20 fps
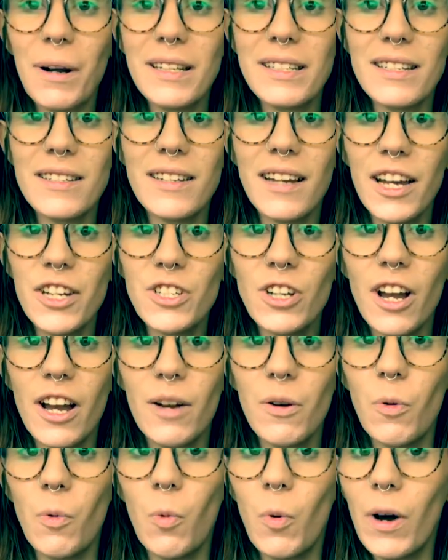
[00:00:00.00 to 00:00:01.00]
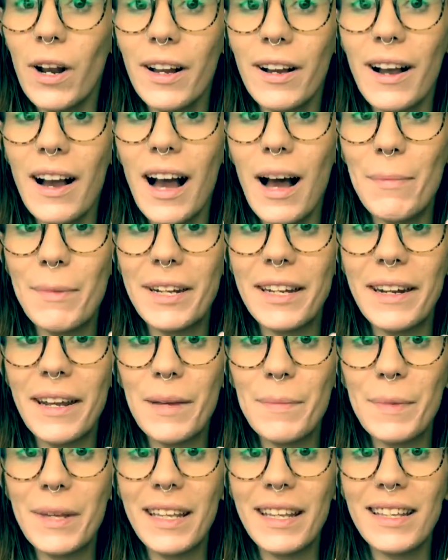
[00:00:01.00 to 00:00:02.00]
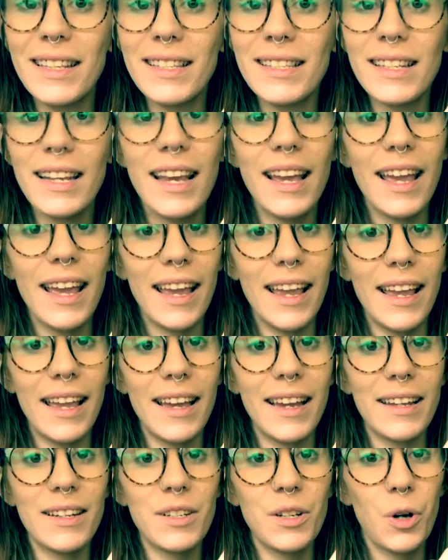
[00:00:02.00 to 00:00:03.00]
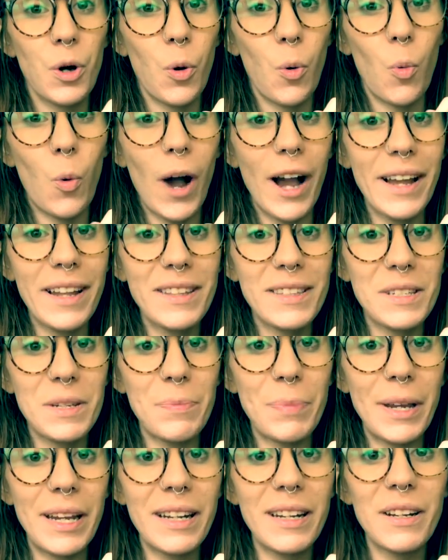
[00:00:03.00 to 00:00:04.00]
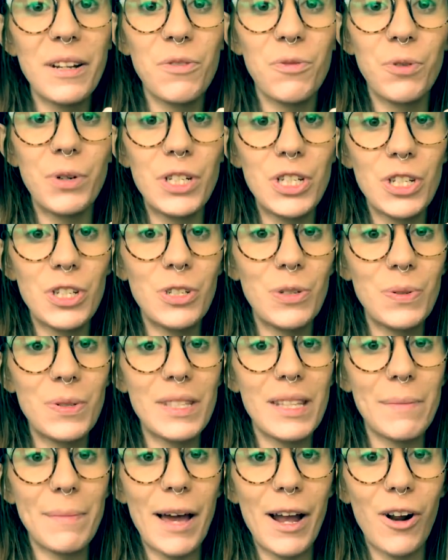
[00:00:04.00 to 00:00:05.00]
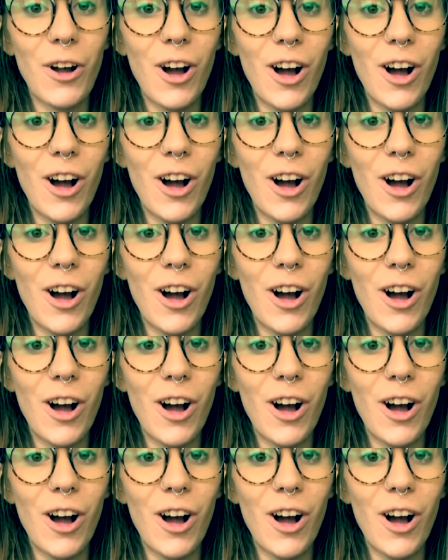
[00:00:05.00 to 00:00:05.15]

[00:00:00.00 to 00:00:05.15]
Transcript: I wanted to touch on what a common name is and why it's debated if we should use them at